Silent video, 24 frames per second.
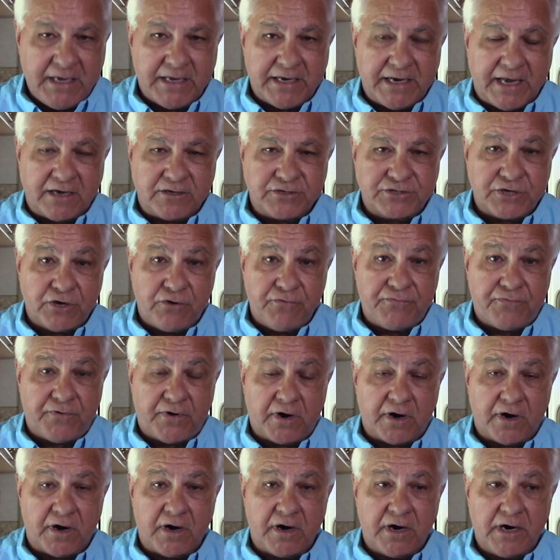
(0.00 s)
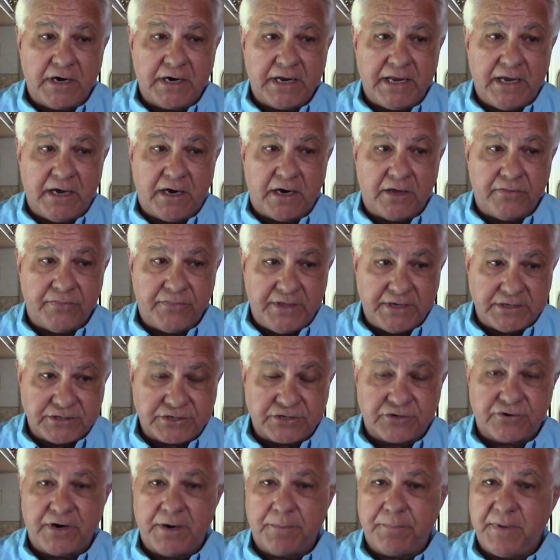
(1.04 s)
Now, so far on
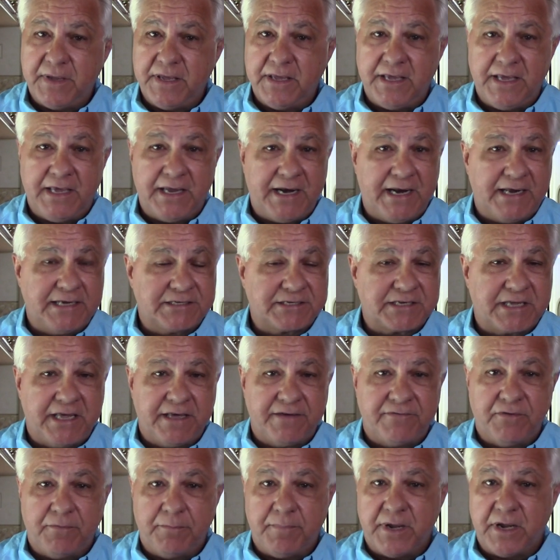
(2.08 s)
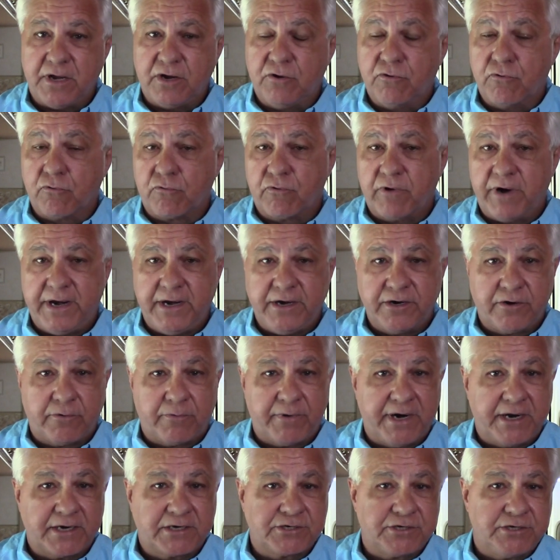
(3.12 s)
this trip, it, it, has given me great
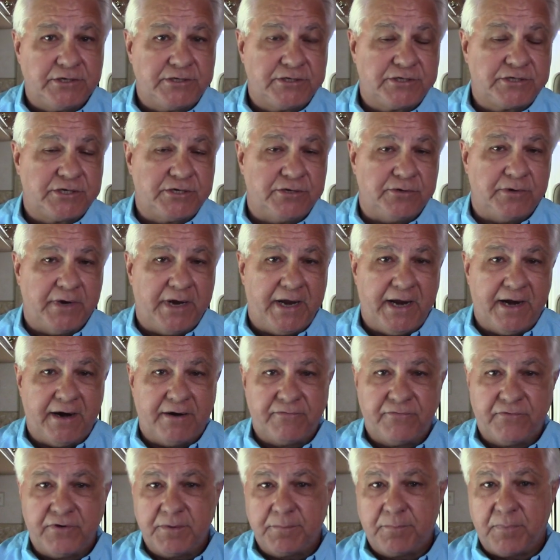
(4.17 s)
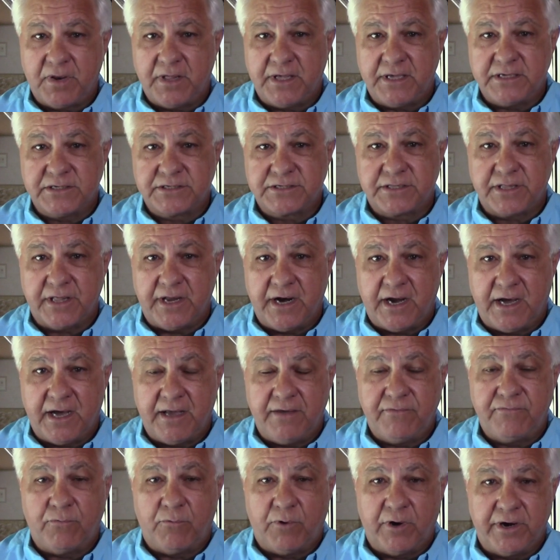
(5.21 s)
directions to every place that
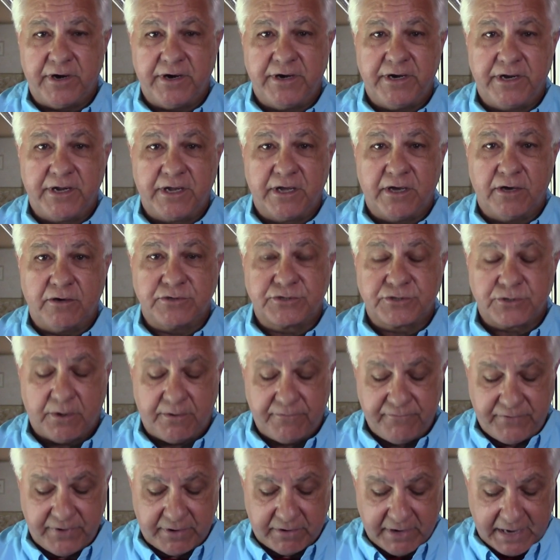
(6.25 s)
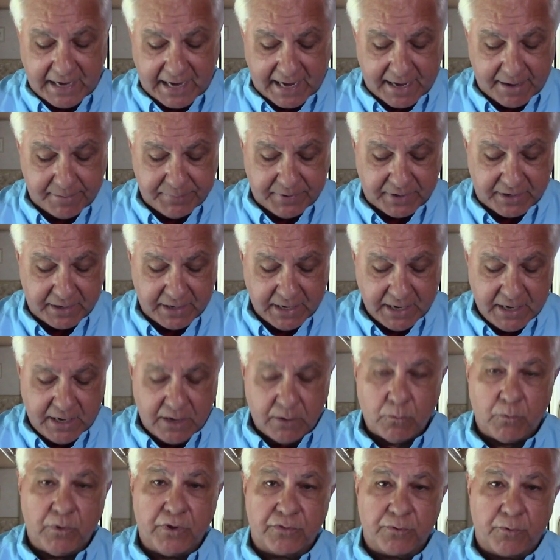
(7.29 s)
I've wanted to go. So I'm very happy
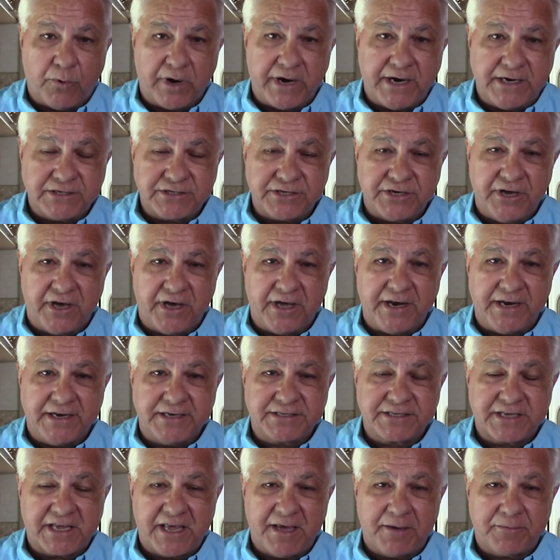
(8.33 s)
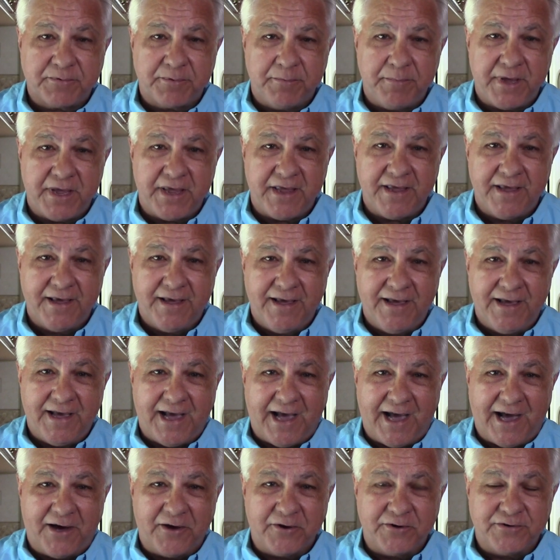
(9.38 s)
with what it's done. It's kept me
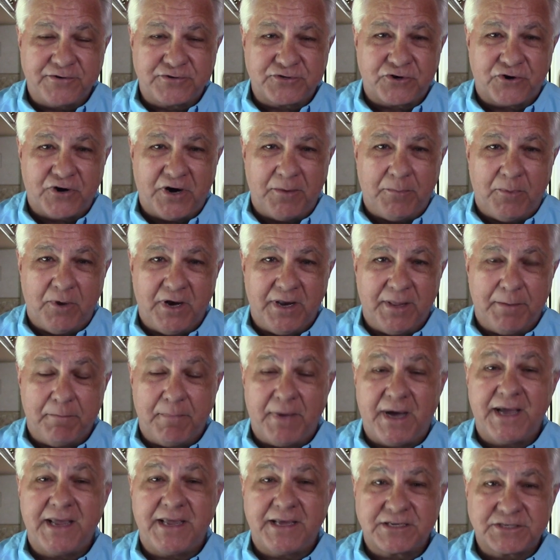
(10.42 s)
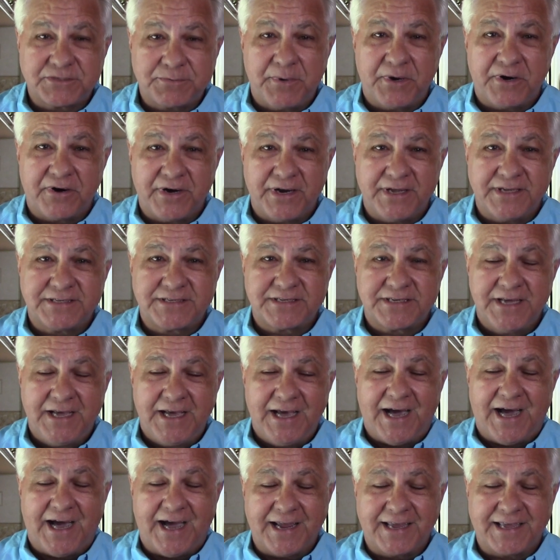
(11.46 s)
out of trouble. In my experience, experience,
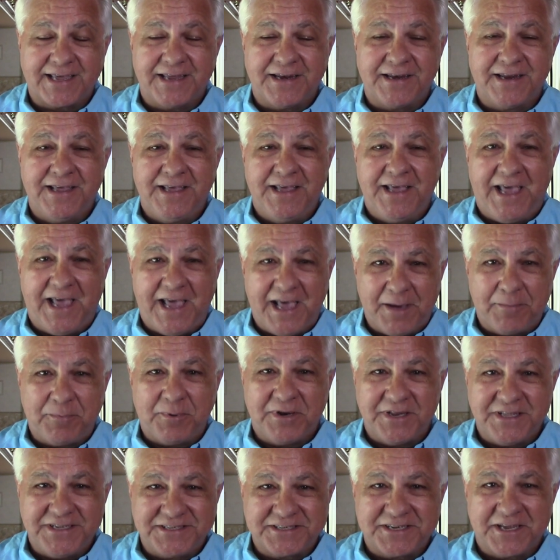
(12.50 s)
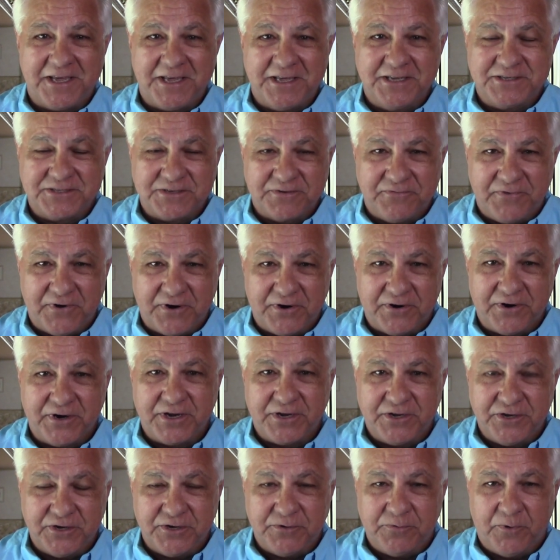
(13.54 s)
I can happily say is a very
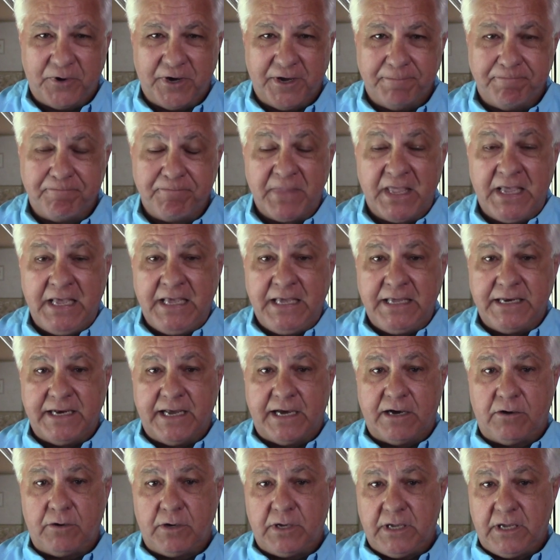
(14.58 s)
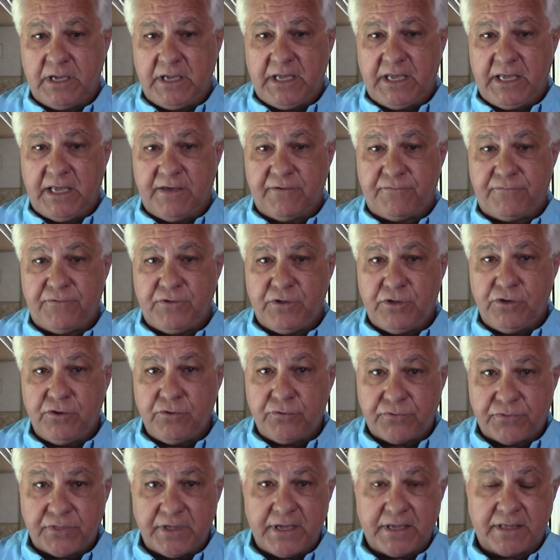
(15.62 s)
good one. Now, if
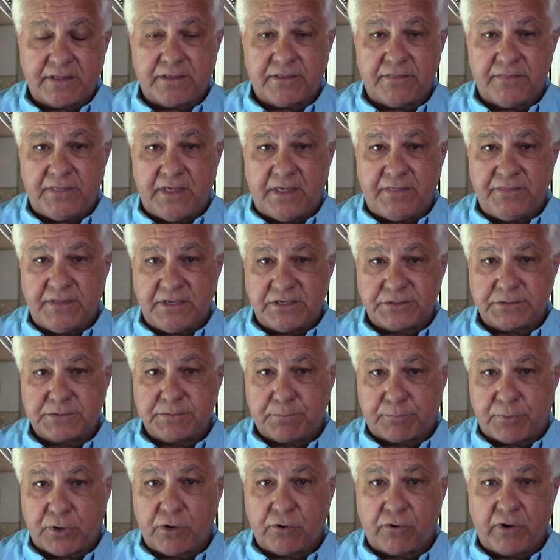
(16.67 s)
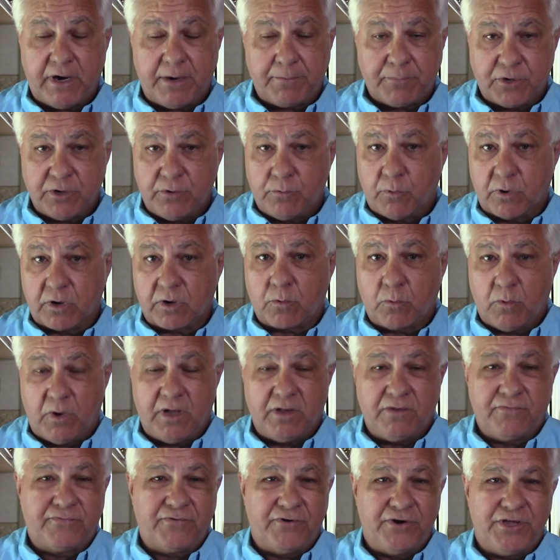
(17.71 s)
you think that this program could work
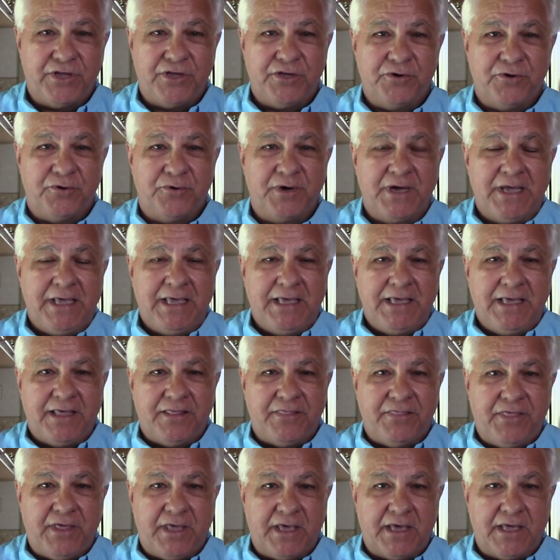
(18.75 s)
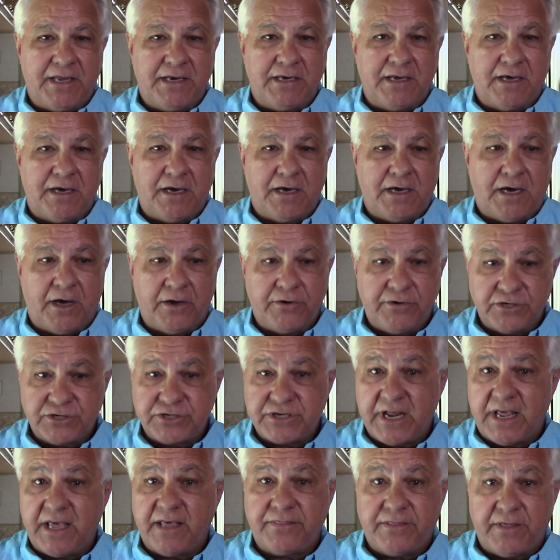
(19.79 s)
well for you, then
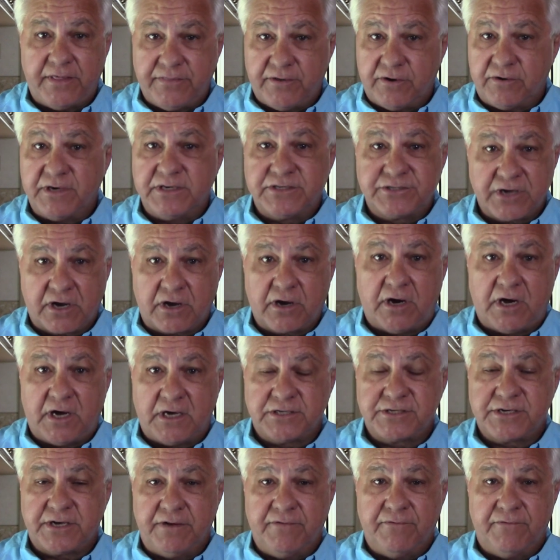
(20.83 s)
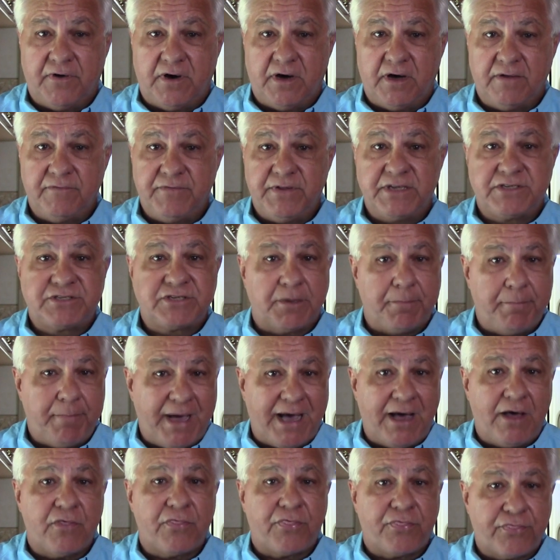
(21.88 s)
understand that there is a cost involved. It's
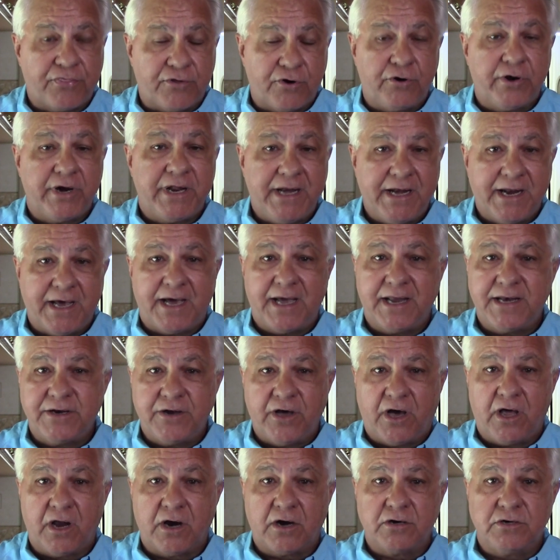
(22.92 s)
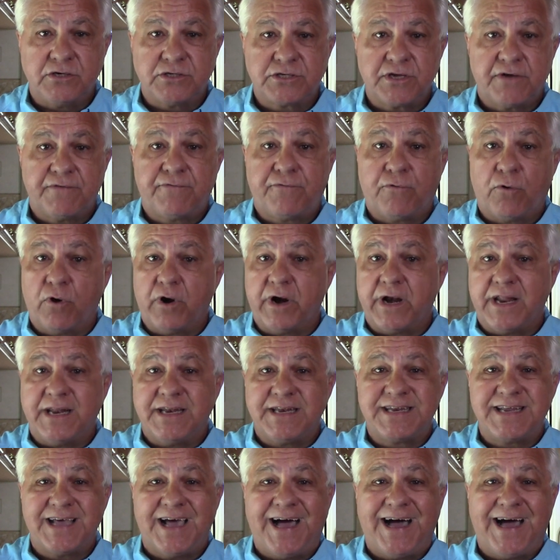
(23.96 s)
about $39 for an
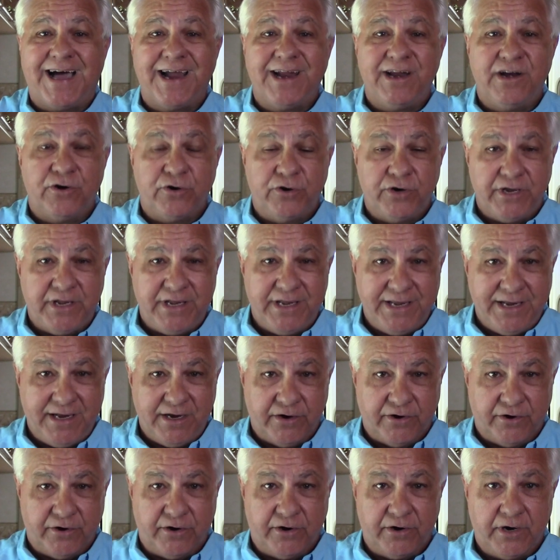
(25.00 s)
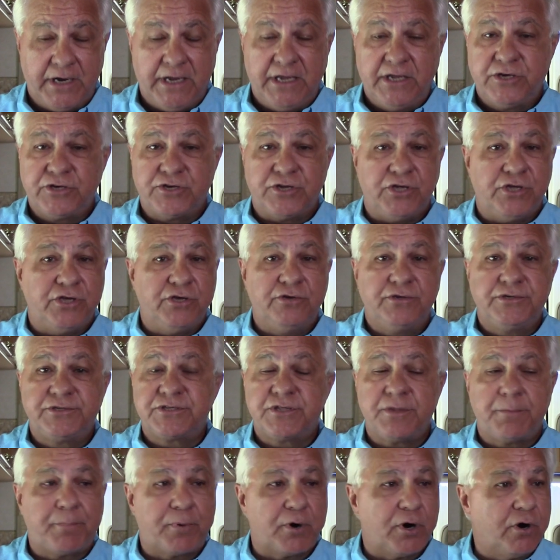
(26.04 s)
entire year to use
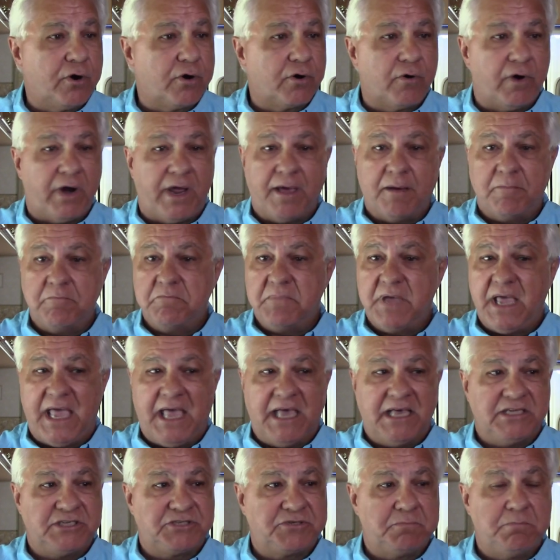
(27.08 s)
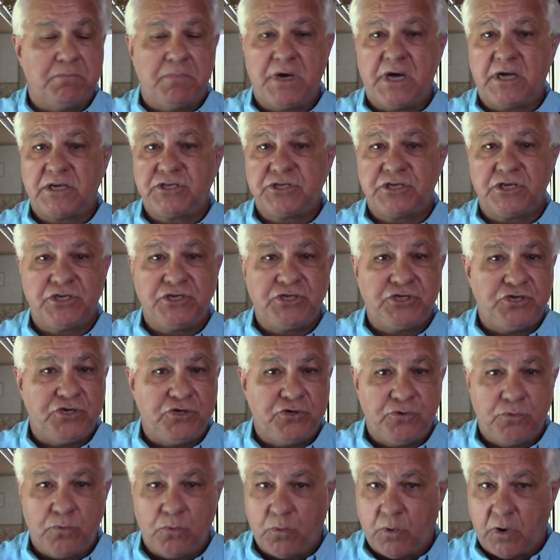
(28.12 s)
the program as much as
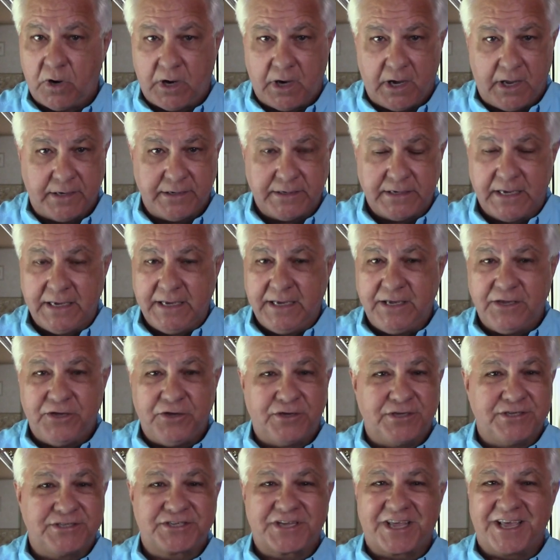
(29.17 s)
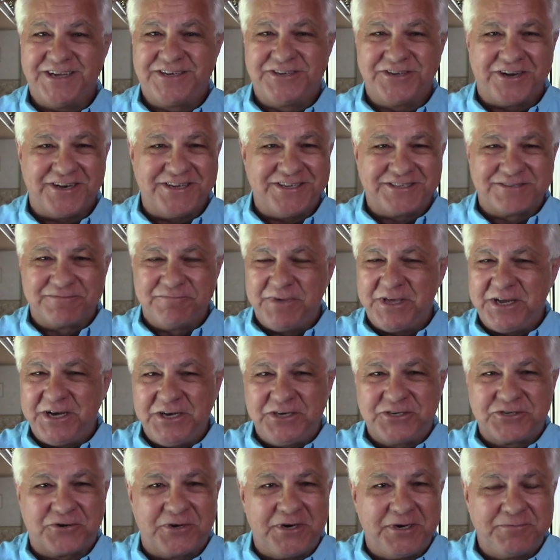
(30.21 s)
you want. You can schedule as
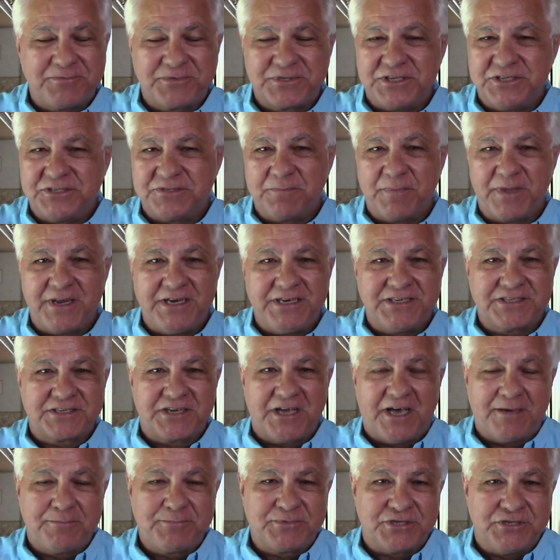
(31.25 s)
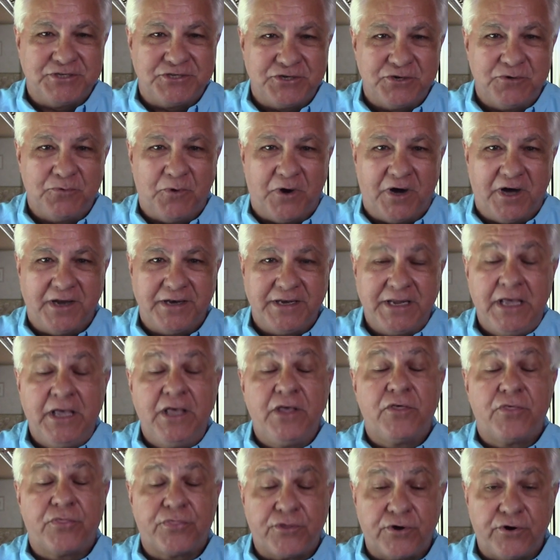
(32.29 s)
many trips, as many stops as you want.
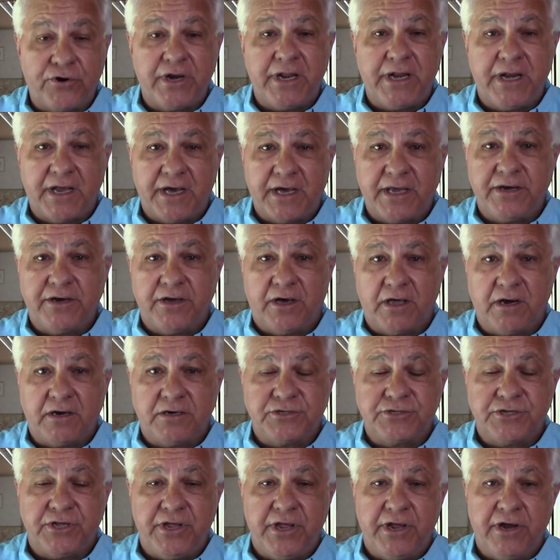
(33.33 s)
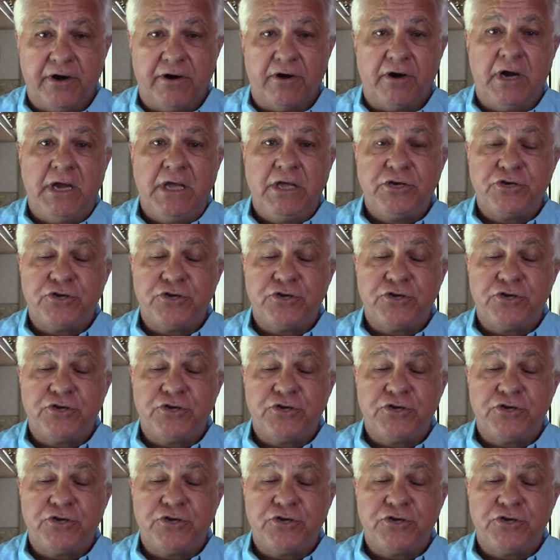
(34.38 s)
$39 a year.